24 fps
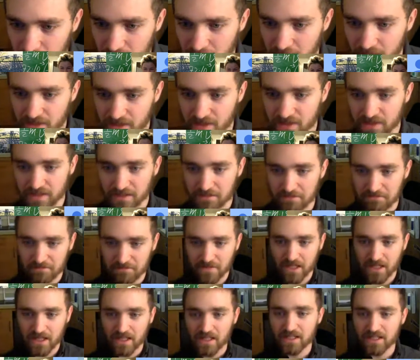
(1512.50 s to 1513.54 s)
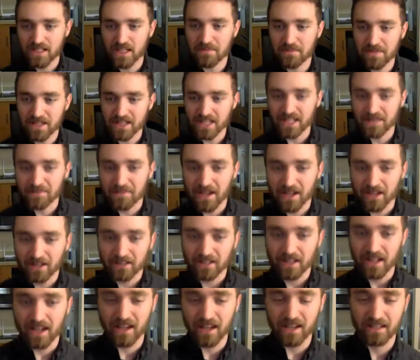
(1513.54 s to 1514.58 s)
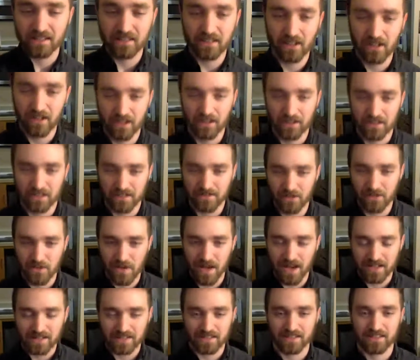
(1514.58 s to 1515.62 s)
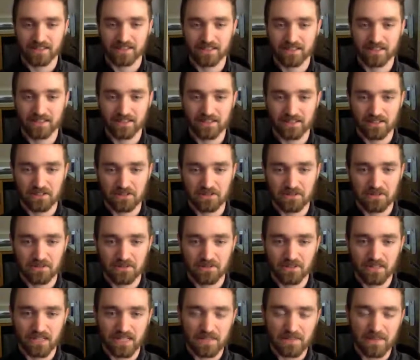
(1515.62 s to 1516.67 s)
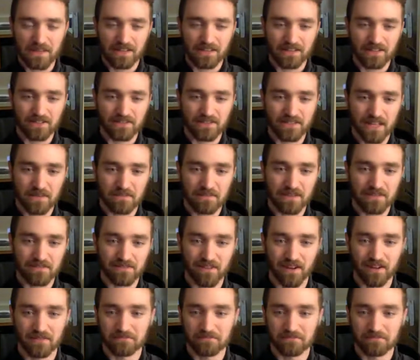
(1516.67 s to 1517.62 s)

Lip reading: Just send me an email, and I'll give you access to the email you sent me from.